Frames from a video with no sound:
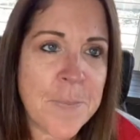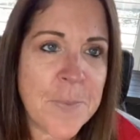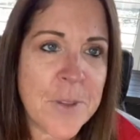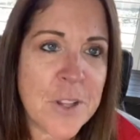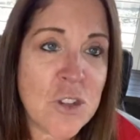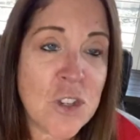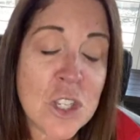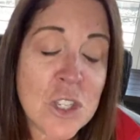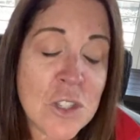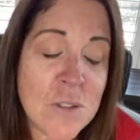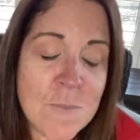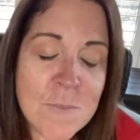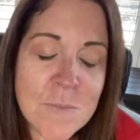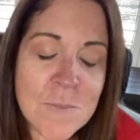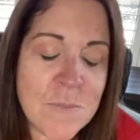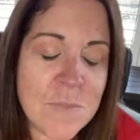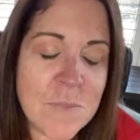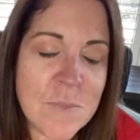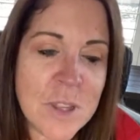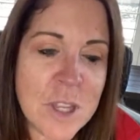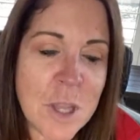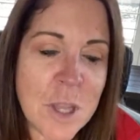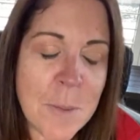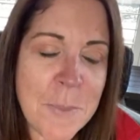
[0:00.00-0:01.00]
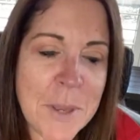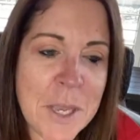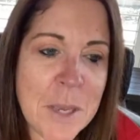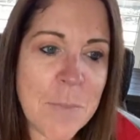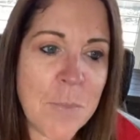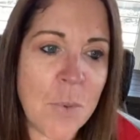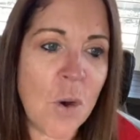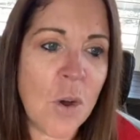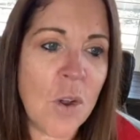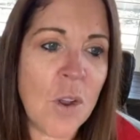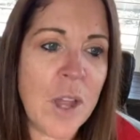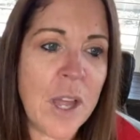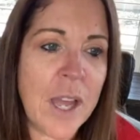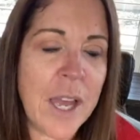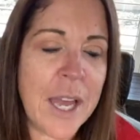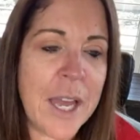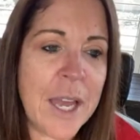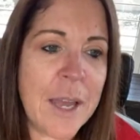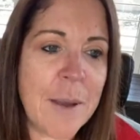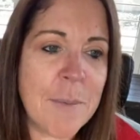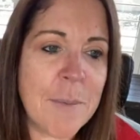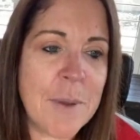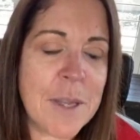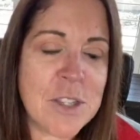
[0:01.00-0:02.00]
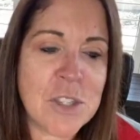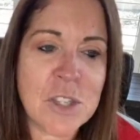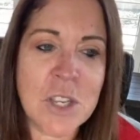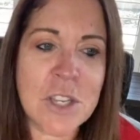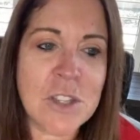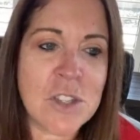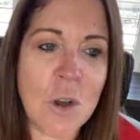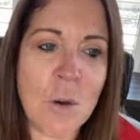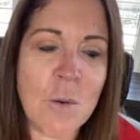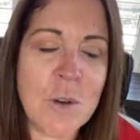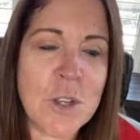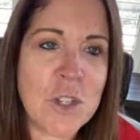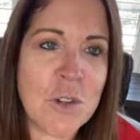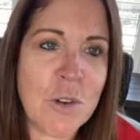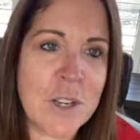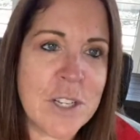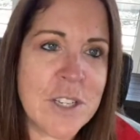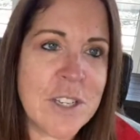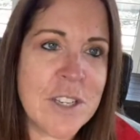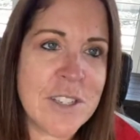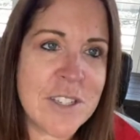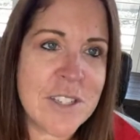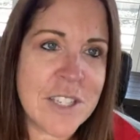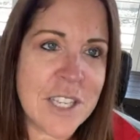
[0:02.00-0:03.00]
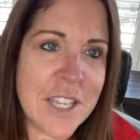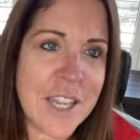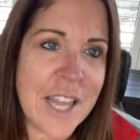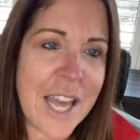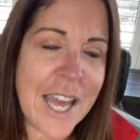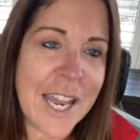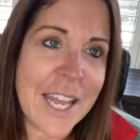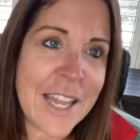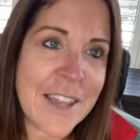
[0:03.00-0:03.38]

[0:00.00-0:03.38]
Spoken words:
Just the people. It's always great to see that.